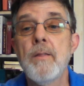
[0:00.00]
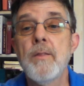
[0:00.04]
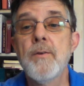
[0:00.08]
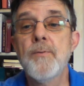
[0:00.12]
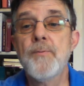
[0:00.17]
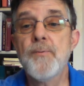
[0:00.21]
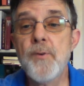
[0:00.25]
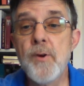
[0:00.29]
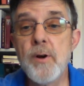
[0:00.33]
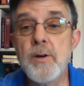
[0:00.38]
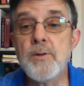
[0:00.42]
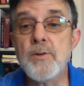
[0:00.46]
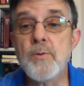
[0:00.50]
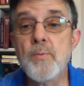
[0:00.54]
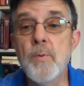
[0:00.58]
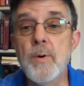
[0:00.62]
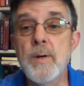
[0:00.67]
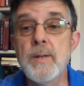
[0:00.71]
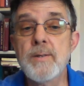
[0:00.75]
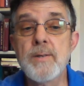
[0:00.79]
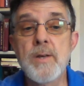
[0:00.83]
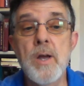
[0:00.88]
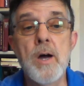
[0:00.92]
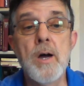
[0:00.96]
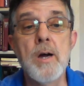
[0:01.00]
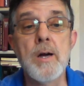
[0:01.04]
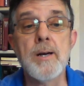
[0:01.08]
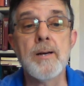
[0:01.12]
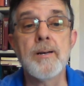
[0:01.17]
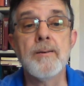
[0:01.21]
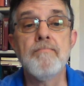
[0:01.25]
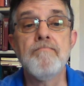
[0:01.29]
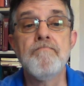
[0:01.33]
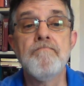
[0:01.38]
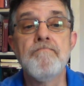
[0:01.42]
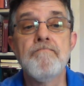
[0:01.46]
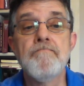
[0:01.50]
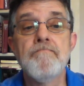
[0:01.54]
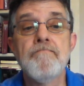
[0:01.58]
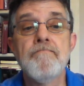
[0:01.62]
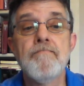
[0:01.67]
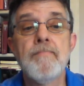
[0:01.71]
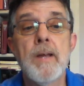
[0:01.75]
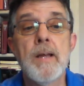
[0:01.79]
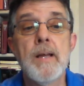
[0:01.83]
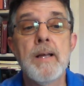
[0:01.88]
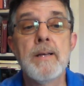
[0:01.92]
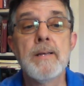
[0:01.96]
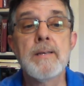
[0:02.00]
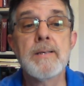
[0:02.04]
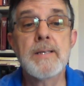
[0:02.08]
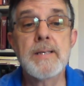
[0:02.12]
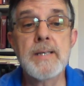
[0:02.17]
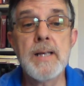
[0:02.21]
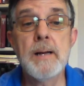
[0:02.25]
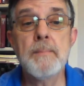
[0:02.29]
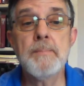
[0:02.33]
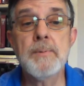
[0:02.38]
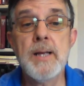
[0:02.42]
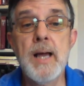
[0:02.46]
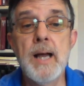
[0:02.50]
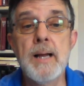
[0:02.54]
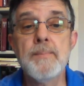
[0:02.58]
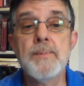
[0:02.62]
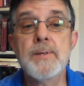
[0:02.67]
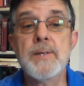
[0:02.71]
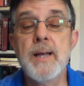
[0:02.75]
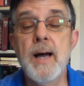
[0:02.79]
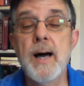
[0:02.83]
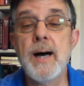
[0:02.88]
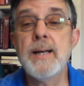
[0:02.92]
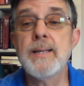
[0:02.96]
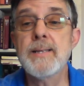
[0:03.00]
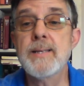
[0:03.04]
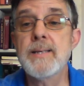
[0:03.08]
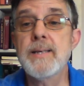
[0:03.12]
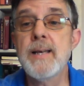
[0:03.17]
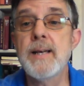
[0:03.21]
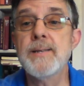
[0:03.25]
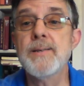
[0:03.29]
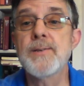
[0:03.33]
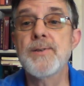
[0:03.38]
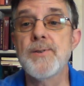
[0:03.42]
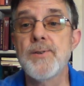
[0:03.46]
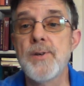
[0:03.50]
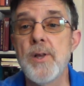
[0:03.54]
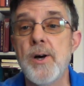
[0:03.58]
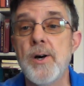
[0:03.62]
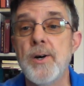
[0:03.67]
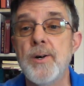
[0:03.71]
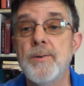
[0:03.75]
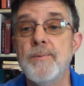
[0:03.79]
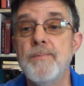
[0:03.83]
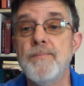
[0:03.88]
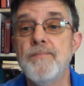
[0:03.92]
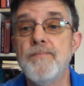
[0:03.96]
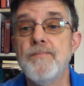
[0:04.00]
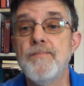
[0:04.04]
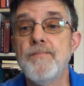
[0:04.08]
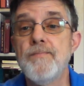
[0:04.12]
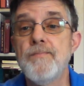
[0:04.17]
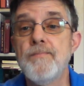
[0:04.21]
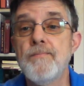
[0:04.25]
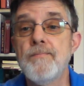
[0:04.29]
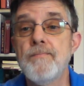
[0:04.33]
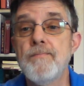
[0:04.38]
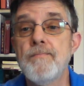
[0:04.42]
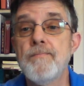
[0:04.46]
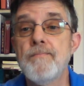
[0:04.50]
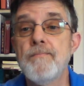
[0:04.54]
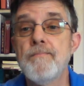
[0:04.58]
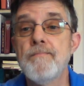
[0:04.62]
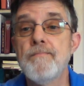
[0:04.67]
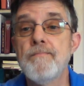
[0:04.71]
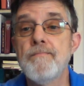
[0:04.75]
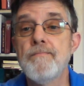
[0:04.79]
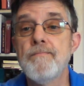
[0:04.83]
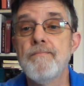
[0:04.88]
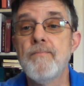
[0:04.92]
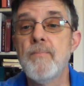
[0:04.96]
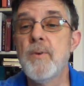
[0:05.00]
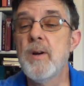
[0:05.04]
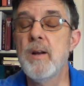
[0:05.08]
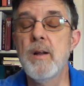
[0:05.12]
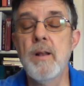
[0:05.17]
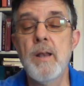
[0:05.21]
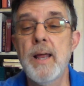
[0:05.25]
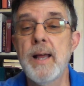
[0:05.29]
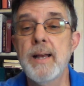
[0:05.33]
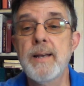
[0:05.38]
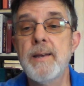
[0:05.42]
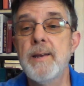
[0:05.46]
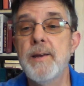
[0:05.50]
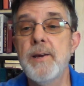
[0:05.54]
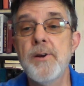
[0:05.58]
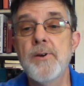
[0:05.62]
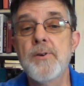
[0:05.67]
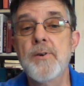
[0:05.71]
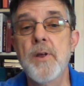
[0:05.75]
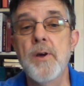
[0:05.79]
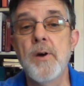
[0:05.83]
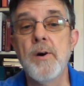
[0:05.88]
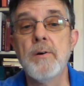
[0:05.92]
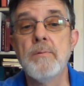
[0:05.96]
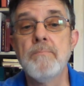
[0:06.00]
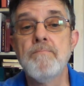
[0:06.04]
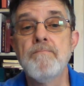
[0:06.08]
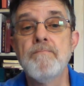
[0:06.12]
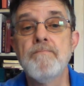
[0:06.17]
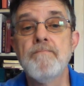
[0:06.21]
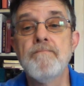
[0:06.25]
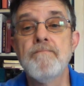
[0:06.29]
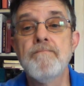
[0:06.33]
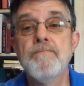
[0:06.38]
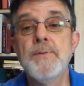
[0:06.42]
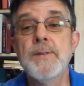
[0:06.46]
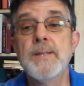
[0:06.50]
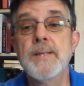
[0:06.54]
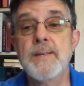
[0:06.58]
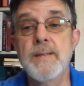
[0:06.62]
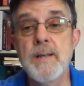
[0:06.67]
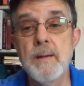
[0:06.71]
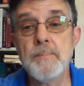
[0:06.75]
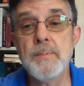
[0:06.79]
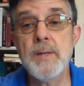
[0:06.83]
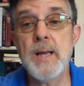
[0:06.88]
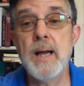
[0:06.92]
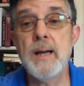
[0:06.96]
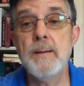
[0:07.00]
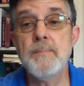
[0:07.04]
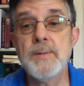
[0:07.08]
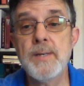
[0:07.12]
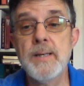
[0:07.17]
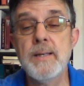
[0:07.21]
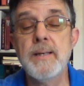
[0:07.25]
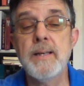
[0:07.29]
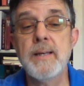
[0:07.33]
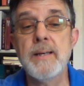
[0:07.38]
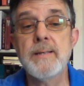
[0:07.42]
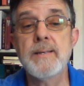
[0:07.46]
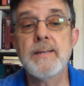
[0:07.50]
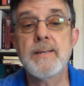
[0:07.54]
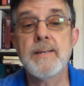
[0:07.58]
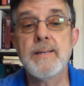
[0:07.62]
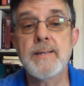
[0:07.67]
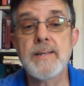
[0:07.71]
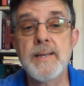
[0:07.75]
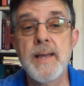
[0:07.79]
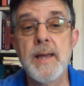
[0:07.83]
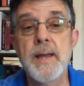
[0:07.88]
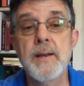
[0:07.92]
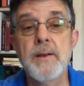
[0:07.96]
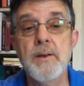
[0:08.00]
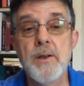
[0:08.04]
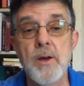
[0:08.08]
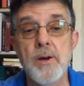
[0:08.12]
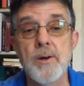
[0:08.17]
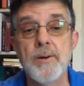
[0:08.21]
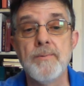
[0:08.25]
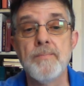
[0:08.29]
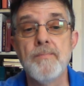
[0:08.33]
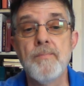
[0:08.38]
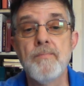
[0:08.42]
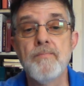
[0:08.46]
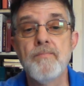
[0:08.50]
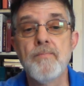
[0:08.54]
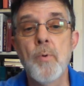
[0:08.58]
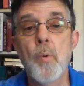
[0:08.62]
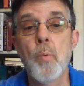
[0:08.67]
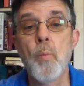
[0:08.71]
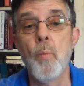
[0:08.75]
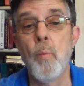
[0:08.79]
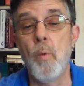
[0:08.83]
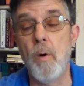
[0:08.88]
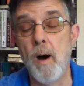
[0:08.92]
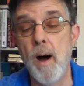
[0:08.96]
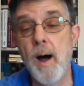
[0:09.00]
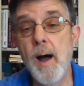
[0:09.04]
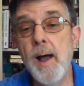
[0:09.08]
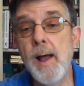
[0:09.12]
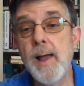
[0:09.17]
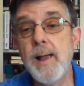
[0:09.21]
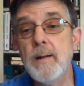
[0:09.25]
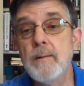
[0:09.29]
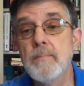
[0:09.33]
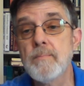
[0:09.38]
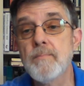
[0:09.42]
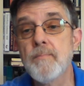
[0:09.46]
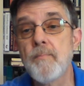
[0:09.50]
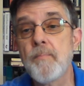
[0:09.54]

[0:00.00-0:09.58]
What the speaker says: The first one's hard. Sometimes God says no. We don't like to hear no, but sometimes he needs to say no. Why?